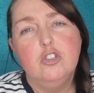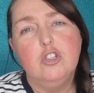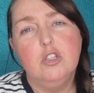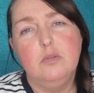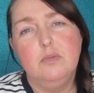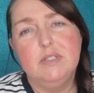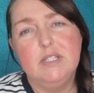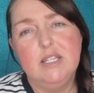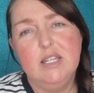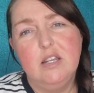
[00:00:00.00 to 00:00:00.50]
So
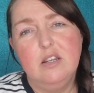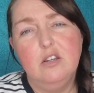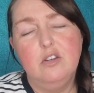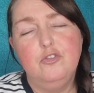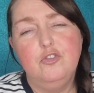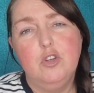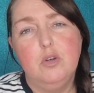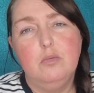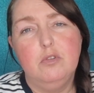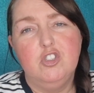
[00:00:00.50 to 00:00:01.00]
there was an
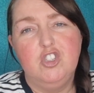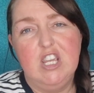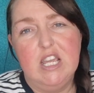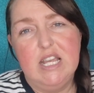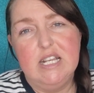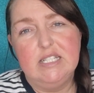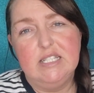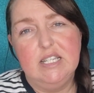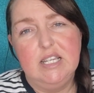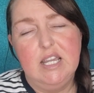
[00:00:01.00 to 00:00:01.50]
interview with
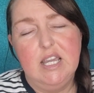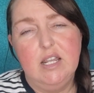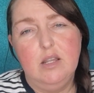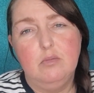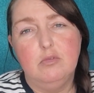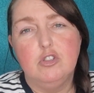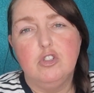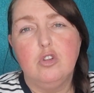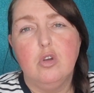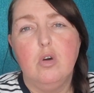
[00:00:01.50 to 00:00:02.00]
Jesse
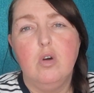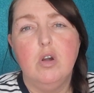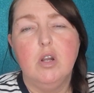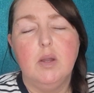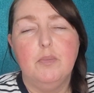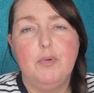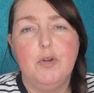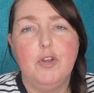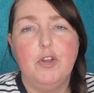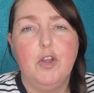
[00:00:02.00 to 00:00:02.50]
and he was
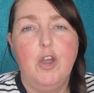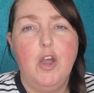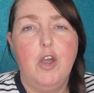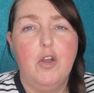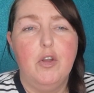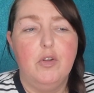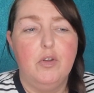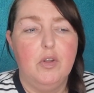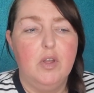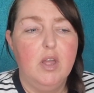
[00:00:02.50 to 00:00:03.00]
talking about
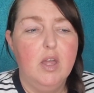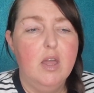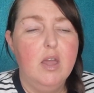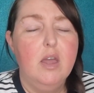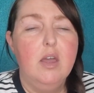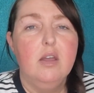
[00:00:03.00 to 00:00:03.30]
how